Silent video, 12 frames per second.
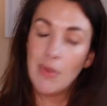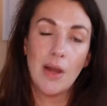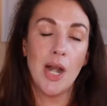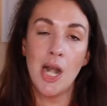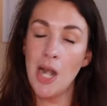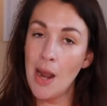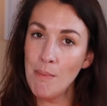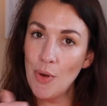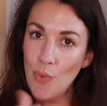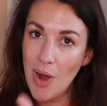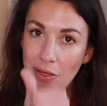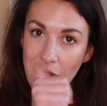The
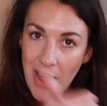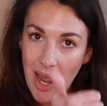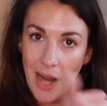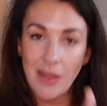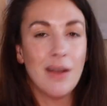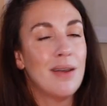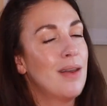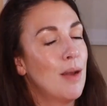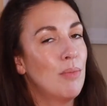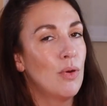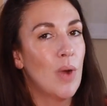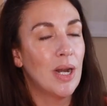number one thing, the
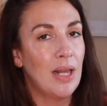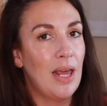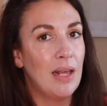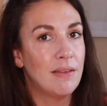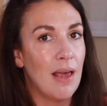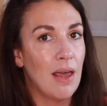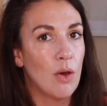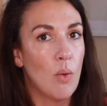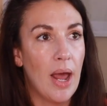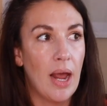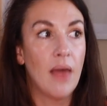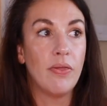number one key
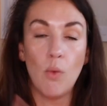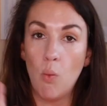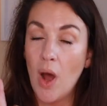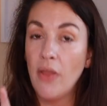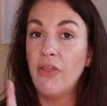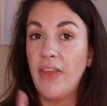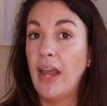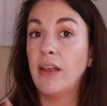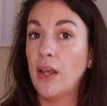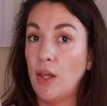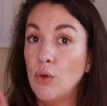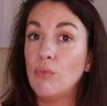takeaway, and the one thing
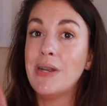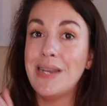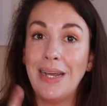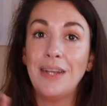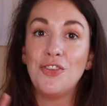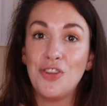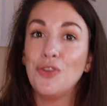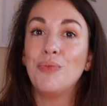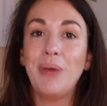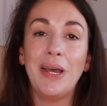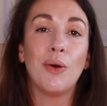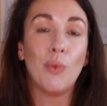that you need
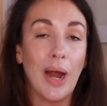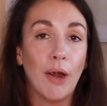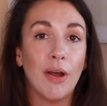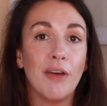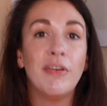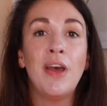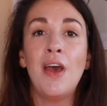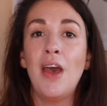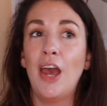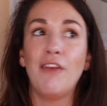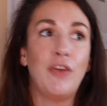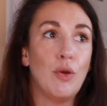to be aware of
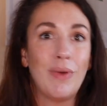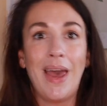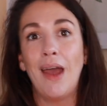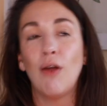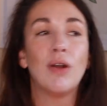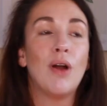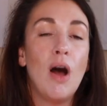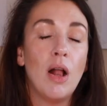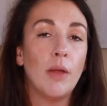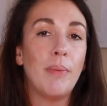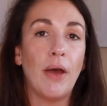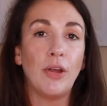if you care at
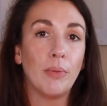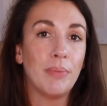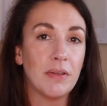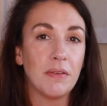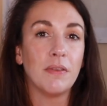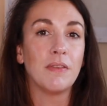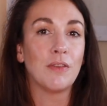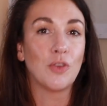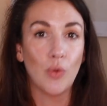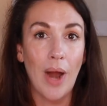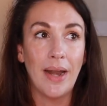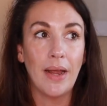all about your business's
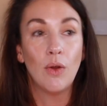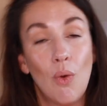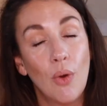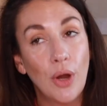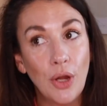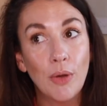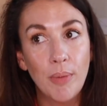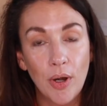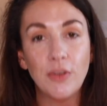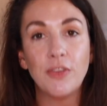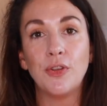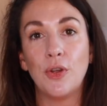credit or your
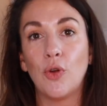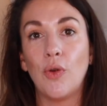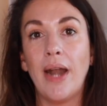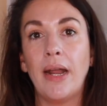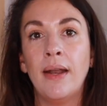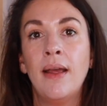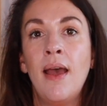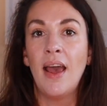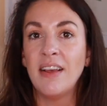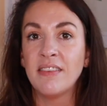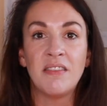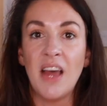personal credit
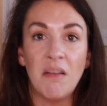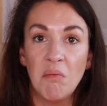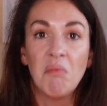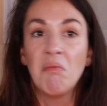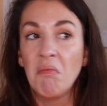is that